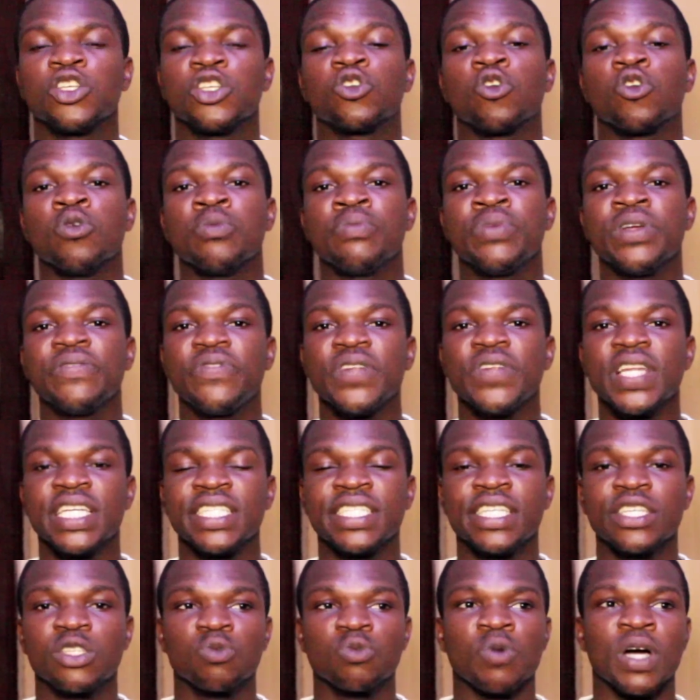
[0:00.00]
So briefly,
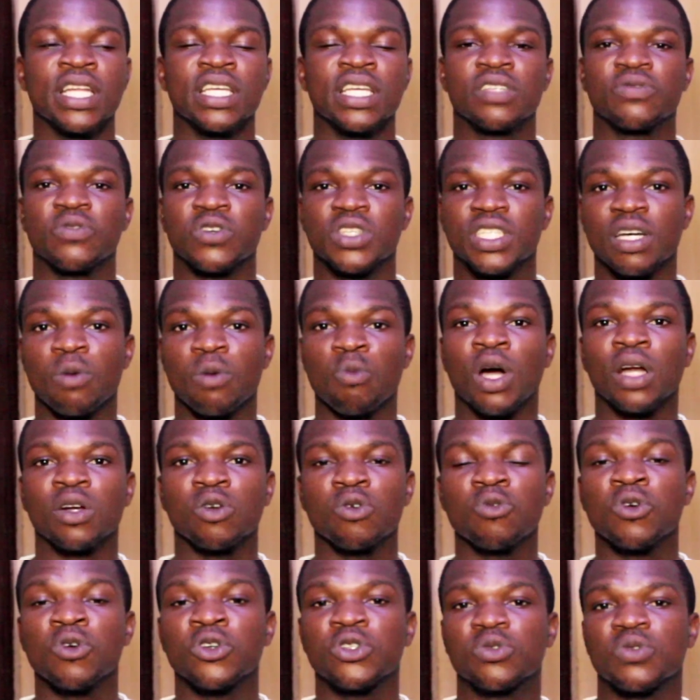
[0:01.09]
this one is for someone who
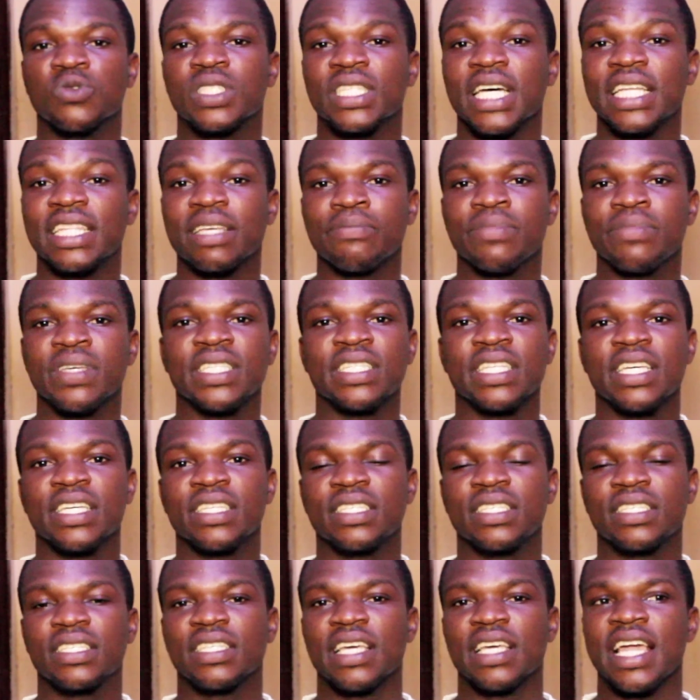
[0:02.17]
wants to start a
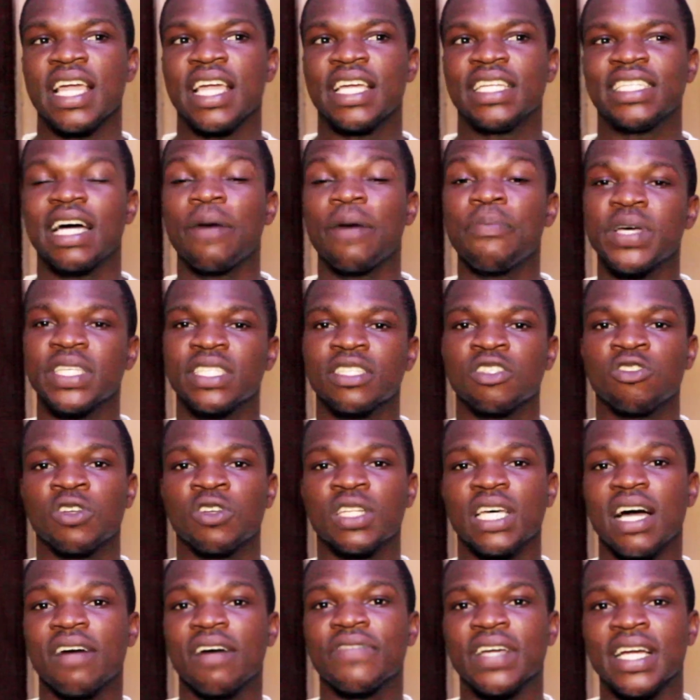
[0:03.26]
business and that person don't
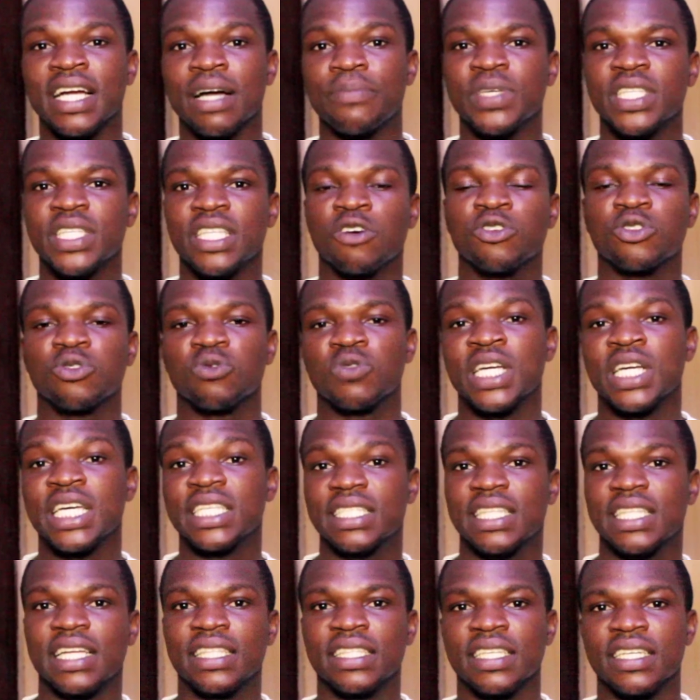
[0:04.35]
have a capital to get
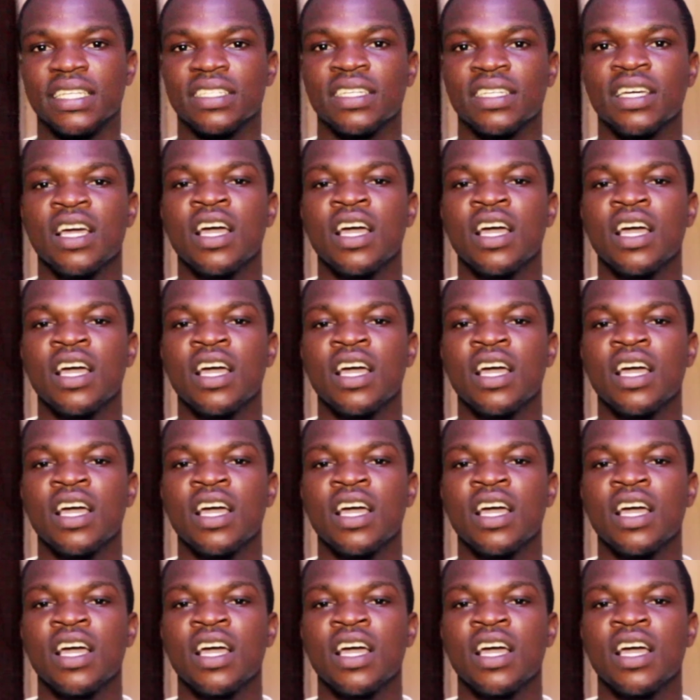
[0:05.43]
started.